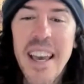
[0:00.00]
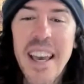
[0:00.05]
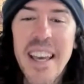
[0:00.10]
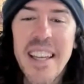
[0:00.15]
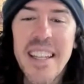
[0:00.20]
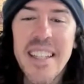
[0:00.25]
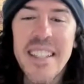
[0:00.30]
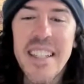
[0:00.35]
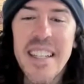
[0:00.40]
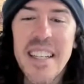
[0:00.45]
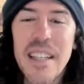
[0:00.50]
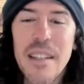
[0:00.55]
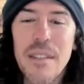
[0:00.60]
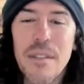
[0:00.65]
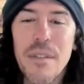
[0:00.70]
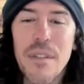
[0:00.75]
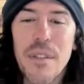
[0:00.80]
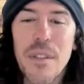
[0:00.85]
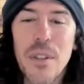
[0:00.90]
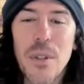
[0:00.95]
And
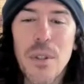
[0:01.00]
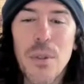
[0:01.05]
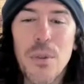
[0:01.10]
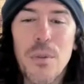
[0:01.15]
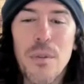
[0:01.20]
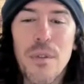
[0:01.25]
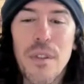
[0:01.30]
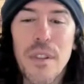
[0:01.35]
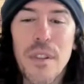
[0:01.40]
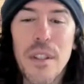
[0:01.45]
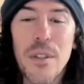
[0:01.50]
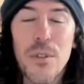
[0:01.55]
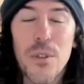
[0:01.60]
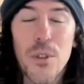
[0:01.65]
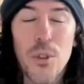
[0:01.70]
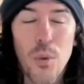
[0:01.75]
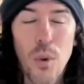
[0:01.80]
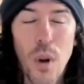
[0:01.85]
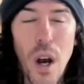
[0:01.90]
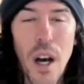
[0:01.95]
if you feel
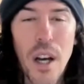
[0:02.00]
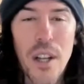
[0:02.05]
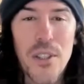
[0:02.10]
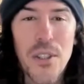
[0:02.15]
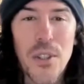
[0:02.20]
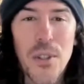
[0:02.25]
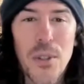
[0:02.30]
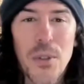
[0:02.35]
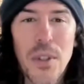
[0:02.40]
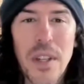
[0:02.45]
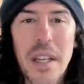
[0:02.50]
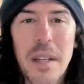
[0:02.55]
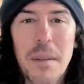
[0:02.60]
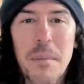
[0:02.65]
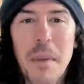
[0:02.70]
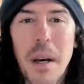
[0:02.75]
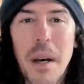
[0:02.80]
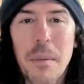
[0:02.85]
drawn to him,